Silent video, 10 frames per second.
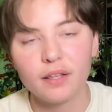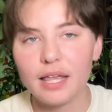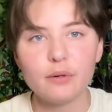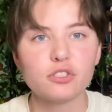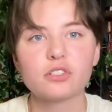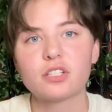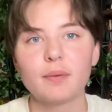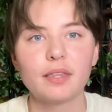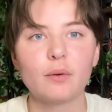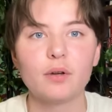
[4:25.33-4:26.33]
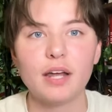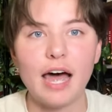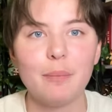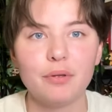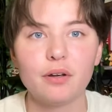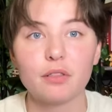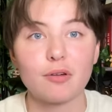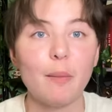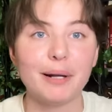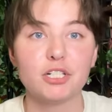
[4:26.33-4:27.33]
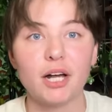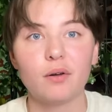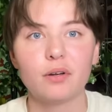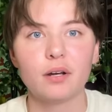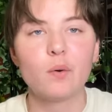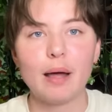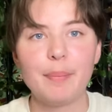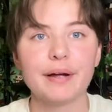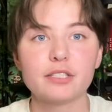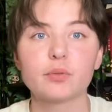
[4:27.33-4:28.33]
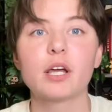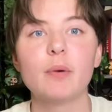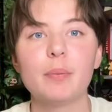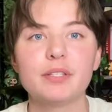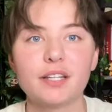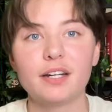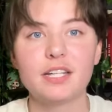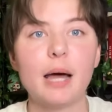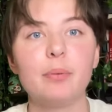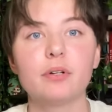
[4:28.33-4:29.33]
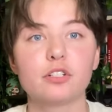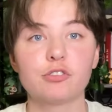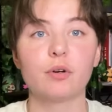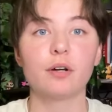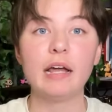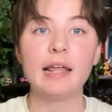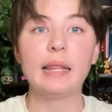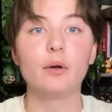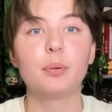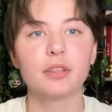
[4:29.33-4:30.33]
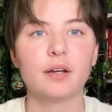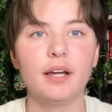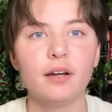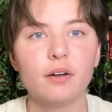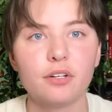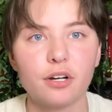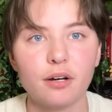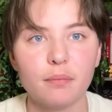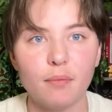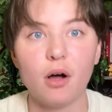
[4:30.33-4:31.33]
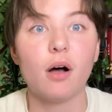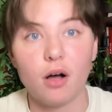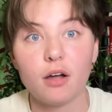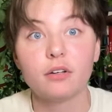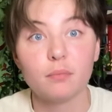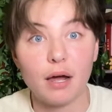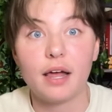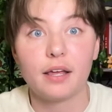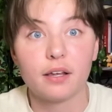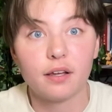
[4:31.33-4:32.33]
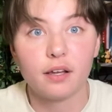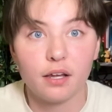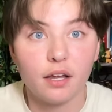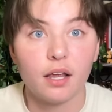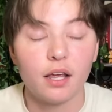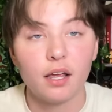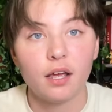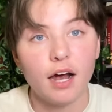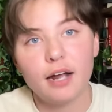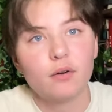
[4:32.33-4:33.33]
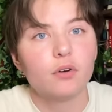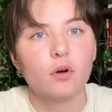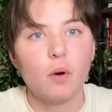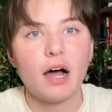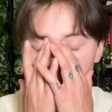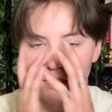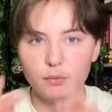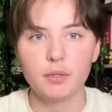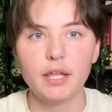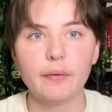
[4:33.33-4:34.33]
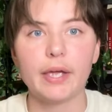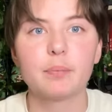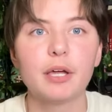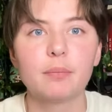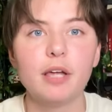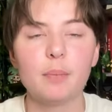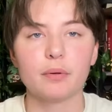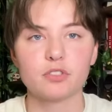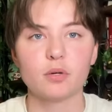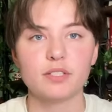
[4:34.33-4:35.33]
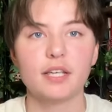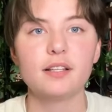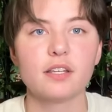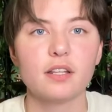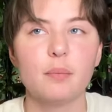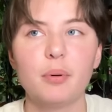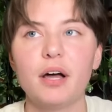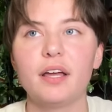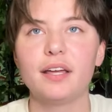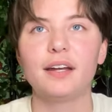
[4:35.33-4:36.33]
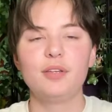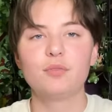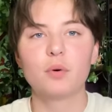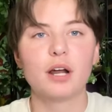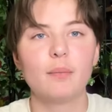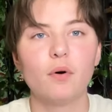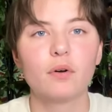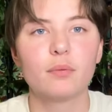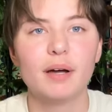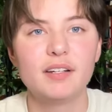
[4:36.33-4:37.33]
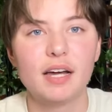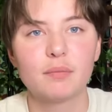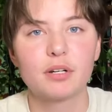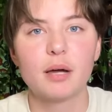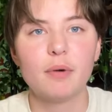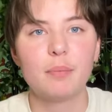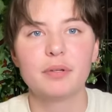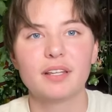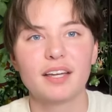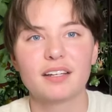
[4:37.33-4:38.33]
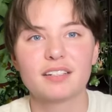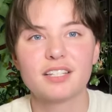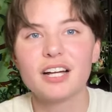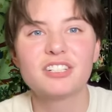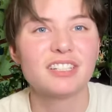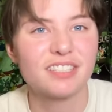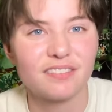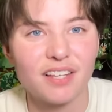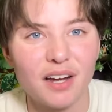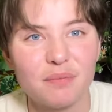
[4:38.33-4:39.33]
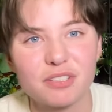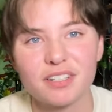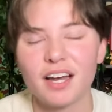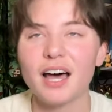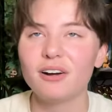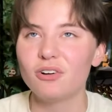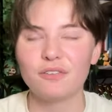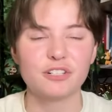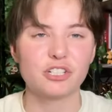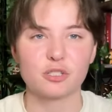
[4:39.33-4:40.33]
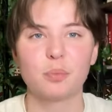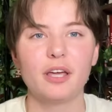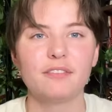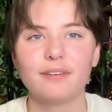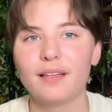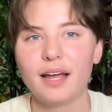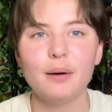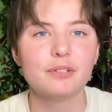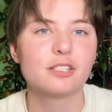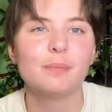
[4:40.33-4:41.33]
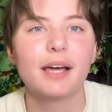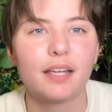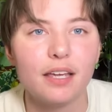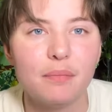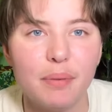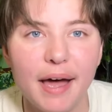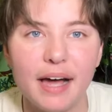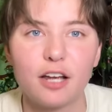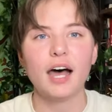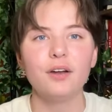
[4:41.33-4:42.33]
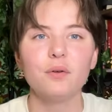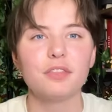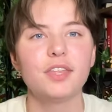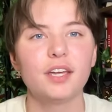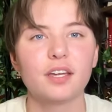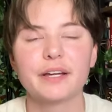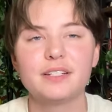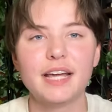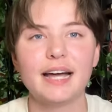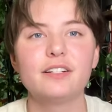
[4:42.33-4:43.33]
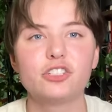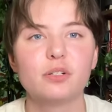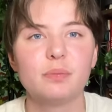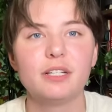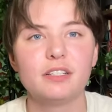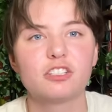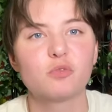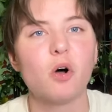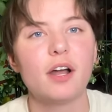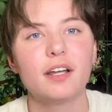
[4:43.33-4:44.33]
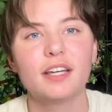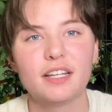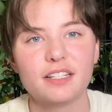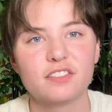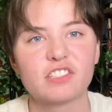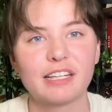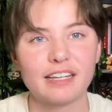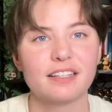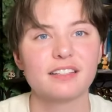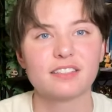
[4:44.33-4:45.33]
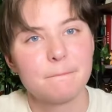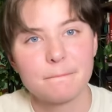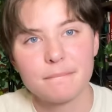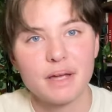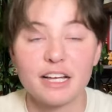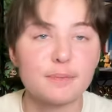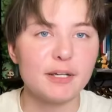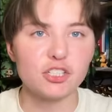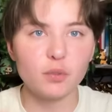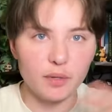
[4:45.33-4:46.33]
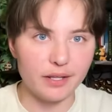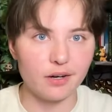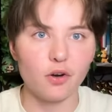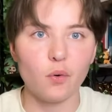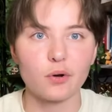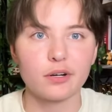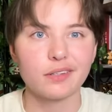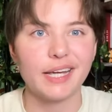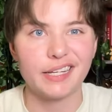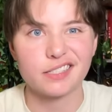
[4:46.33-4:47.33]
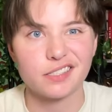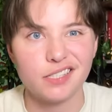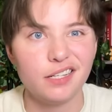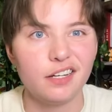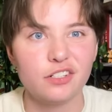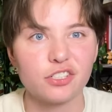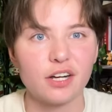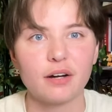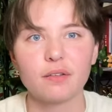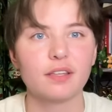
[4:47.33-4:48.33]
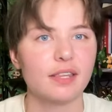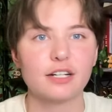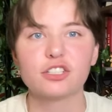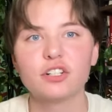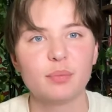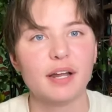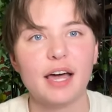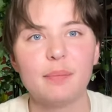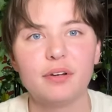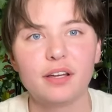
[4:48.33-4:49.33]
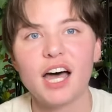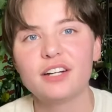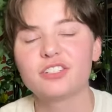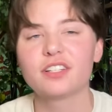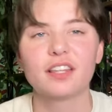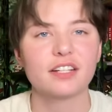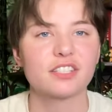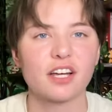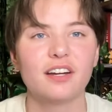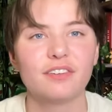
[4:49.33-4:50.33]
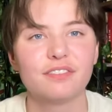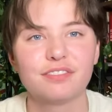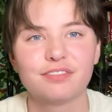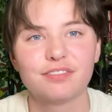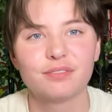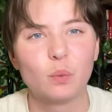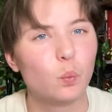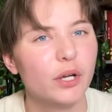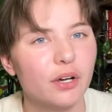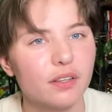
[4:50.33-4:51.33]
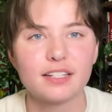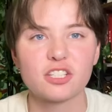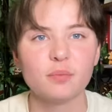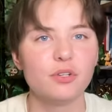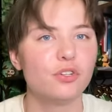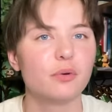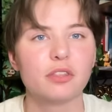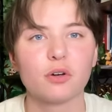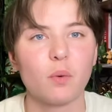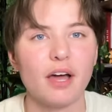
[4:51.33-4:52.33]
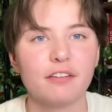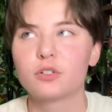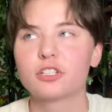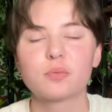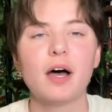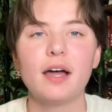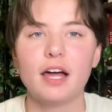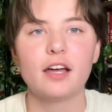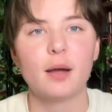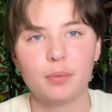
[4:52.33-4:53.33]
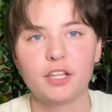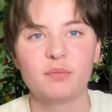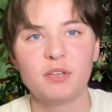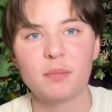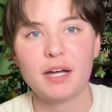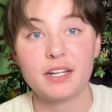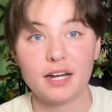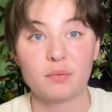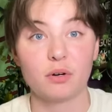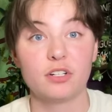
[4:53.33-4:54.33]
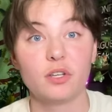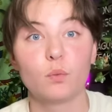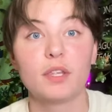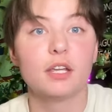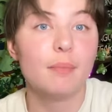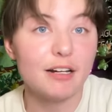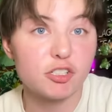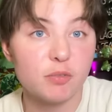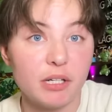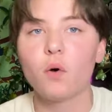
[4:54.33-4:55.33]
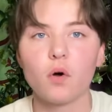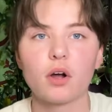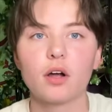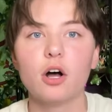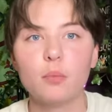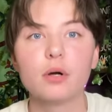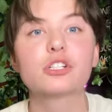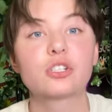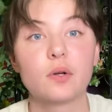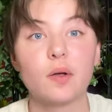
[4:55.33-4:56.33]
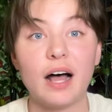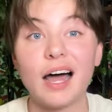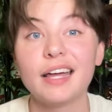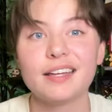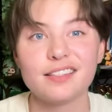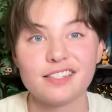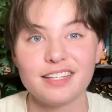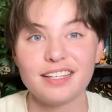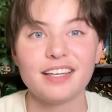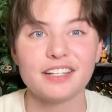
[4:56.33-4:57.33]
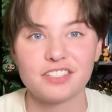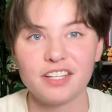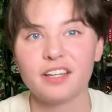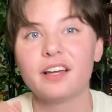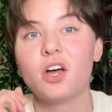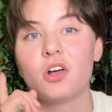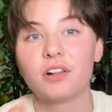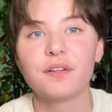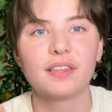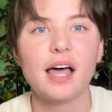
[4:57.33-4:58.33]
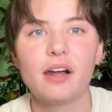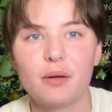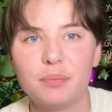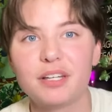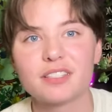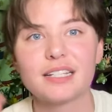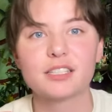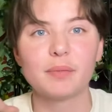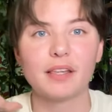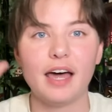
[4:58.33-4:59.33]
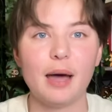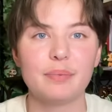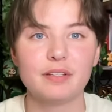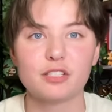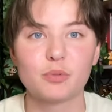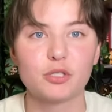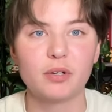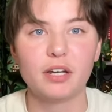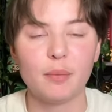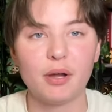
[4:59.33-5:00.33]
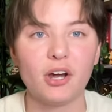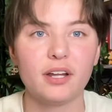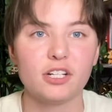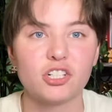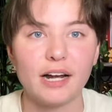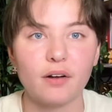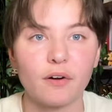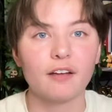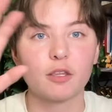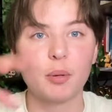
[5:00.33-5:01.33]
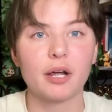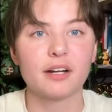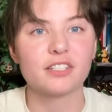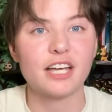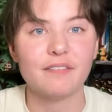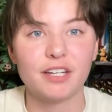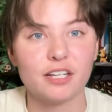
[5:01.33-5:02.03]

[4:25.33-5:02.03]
That was just something that would happen throughout my childhood. When my parents would come up instead of tapping your shoulder, they would put their hand on your on my I don't know why. Even when they would like pick me up, it was always hands on the butt. And even when I'm older, my dad would come up and like touch it sometimes. And like, I don't know if it's just playful. Like, I would smack him back. I don't think a dad should be swatting his kids especially when they're older, like as a teenager. I don't think that should have been happening. I just think that's kind of weird. That's something you do with your wife, which is why I, I believe me and my dad were dealing with enmeshment or emotional INCEST look that up because that's something that happens between a parent and a child if the parent is having